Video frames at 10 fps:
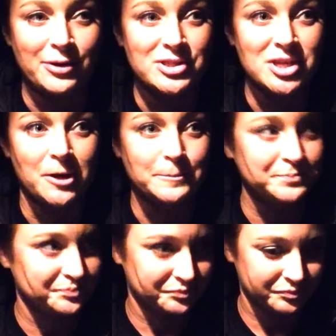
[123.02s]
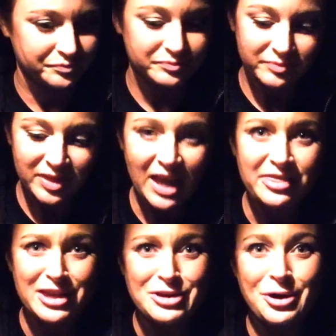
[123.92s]
And so
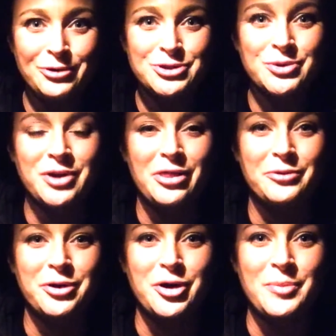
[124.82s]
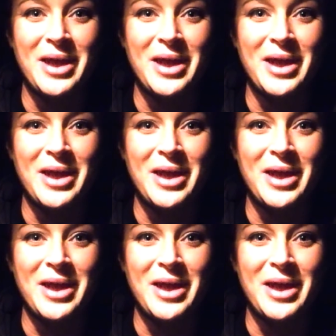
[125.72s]
then you go into another room,